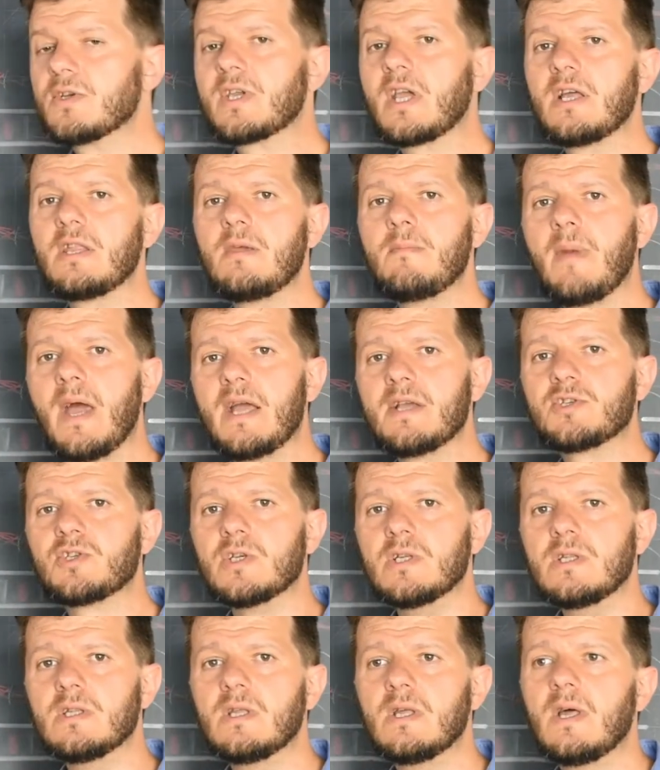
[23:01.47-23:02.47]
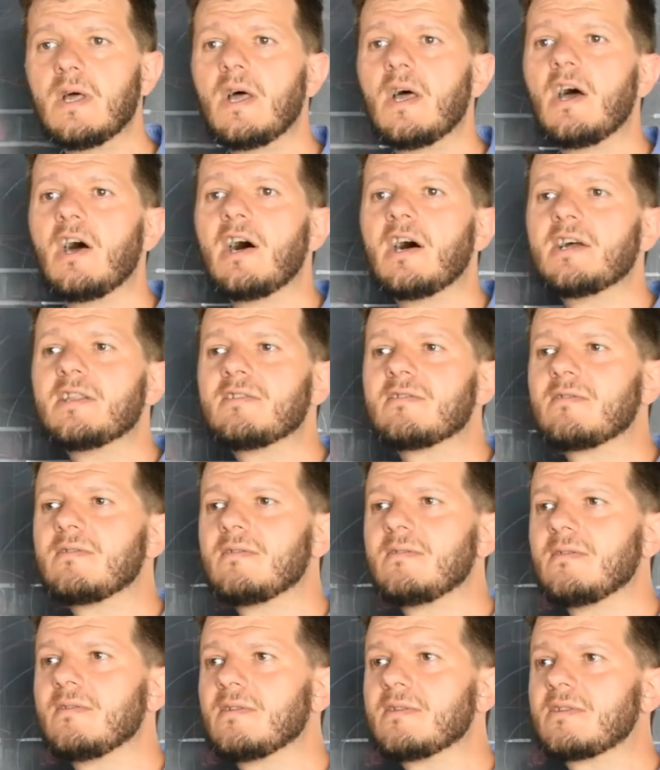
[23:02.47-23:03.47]
you can imagine,
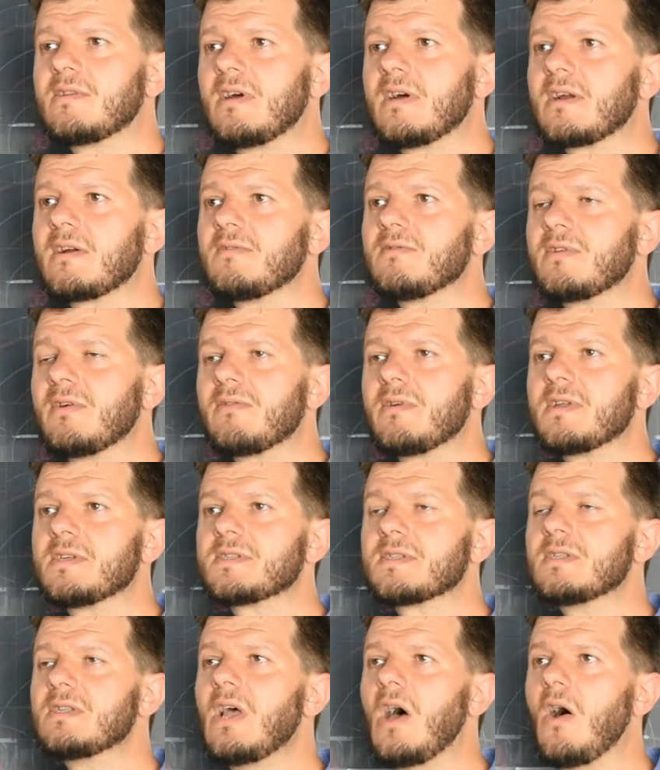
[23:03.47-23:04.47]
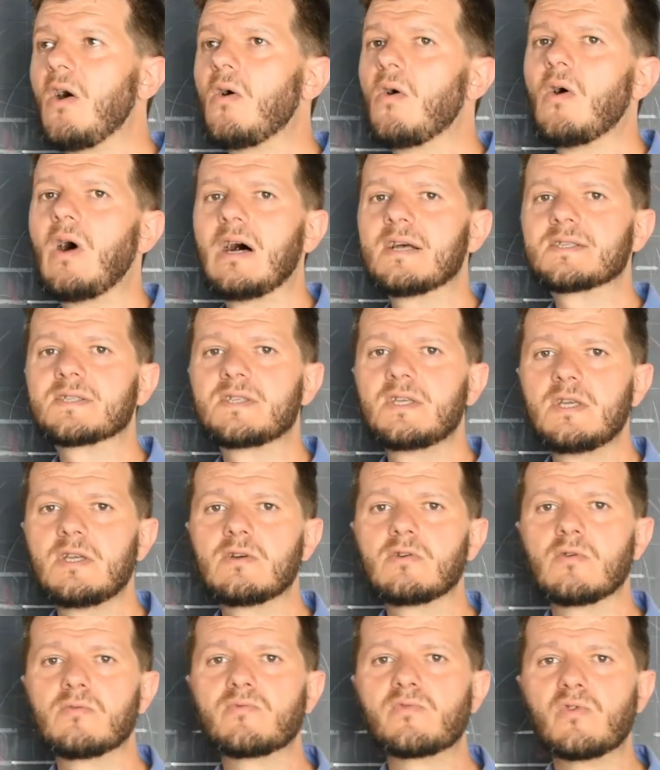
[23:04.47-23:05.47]
there is no a
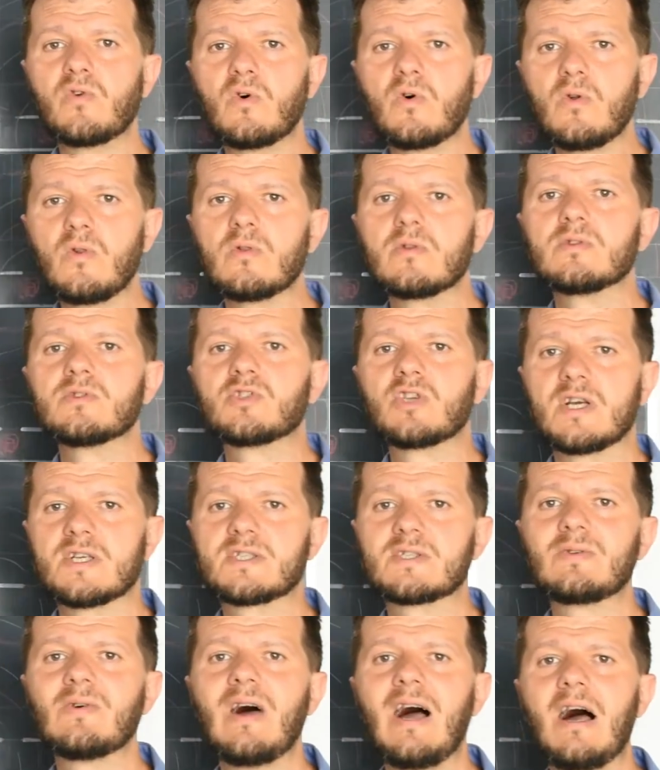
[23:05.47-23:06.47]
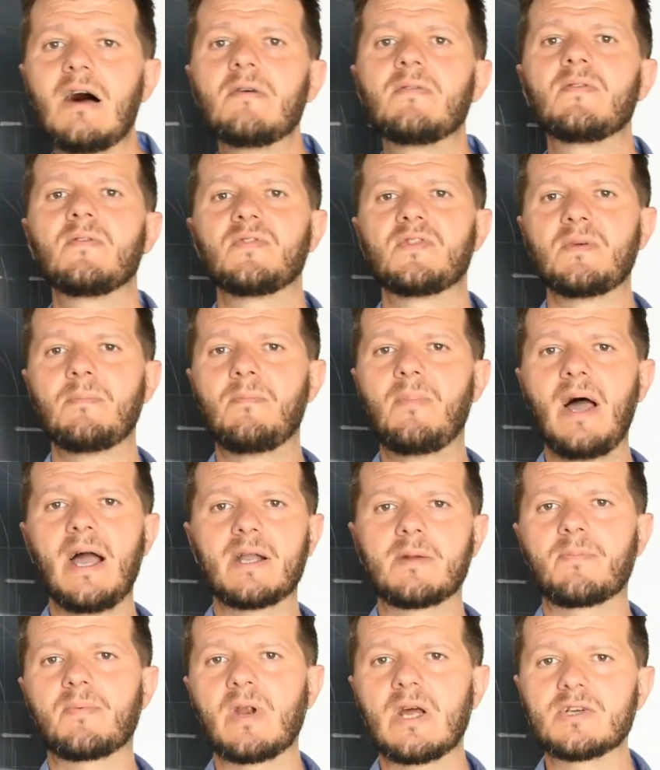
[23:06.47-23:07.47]
single rule just to have the
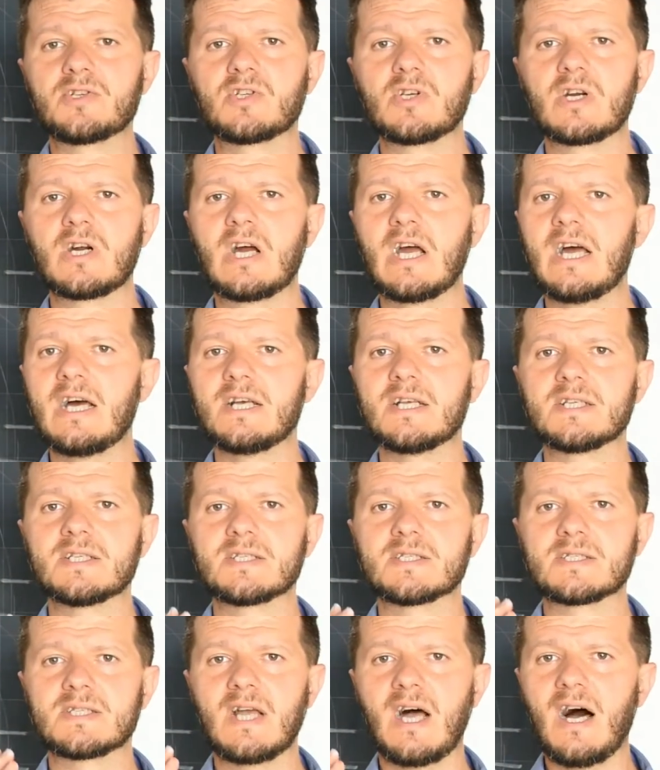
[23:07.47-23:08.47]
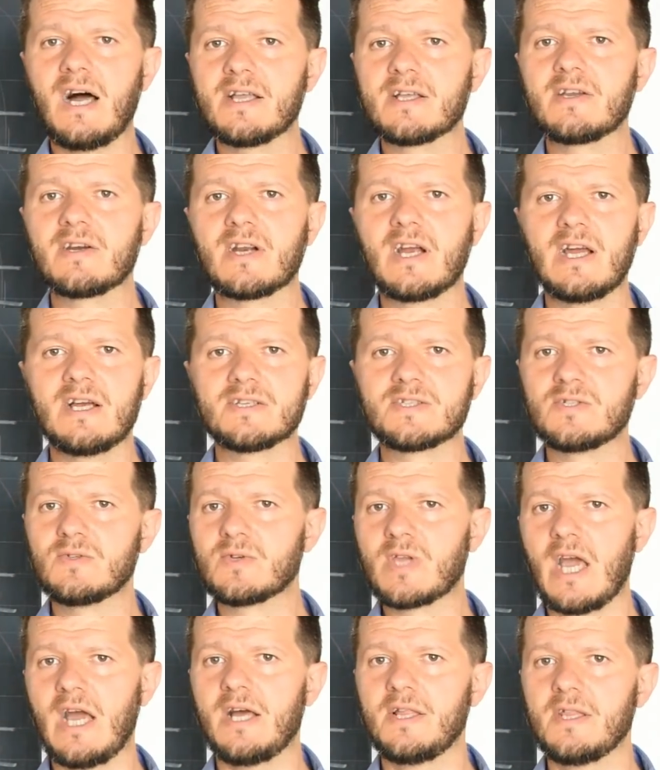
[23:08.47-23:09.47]
back pressure as higher as you
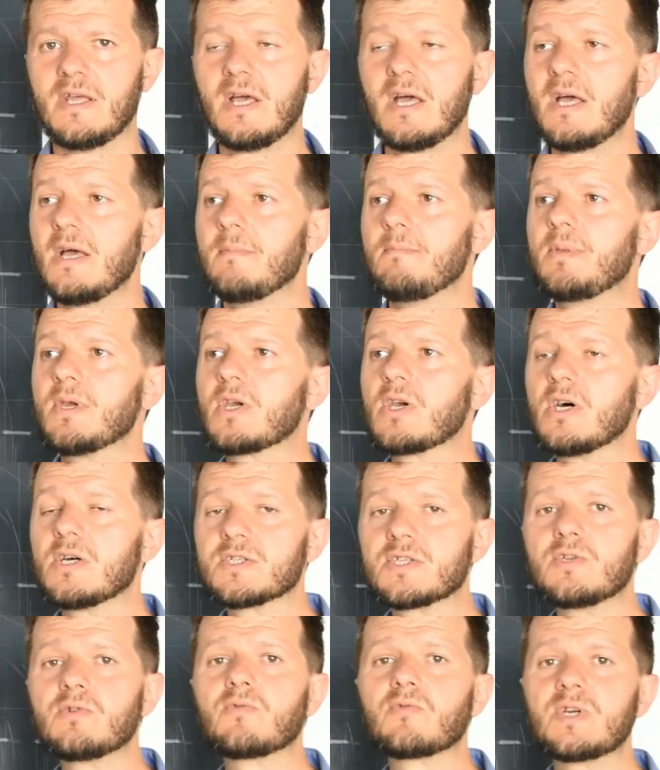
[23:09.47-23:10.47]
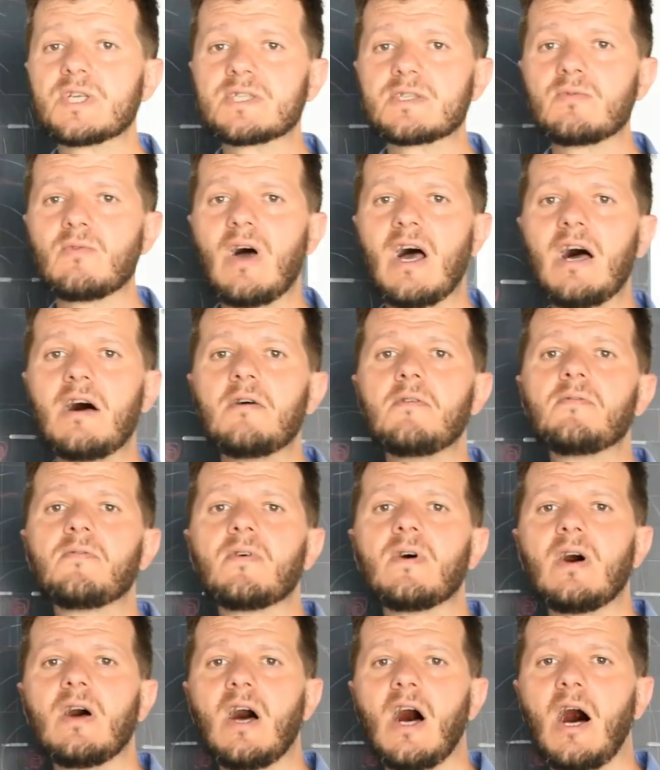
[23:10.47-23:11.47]
can, because you risk to have
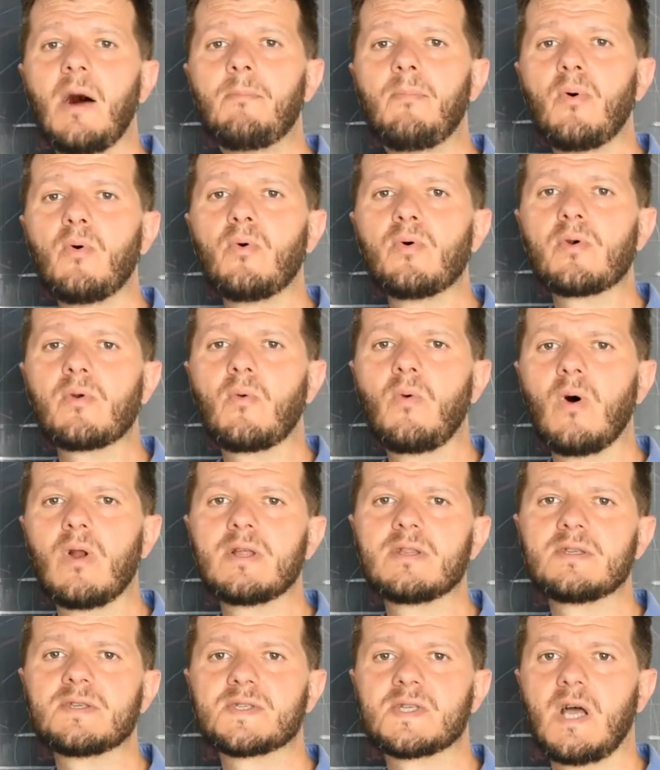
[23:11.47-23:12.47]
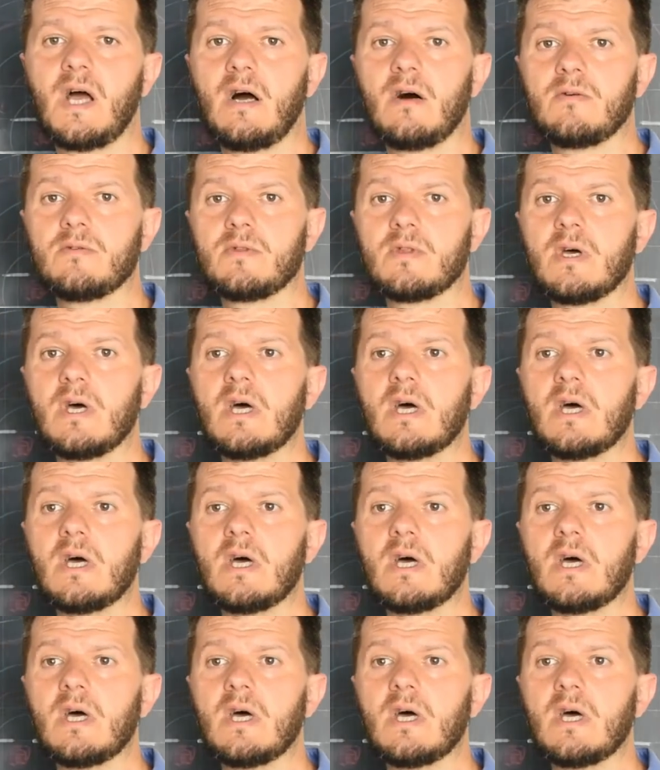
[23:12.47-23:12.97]
a poor quality sound.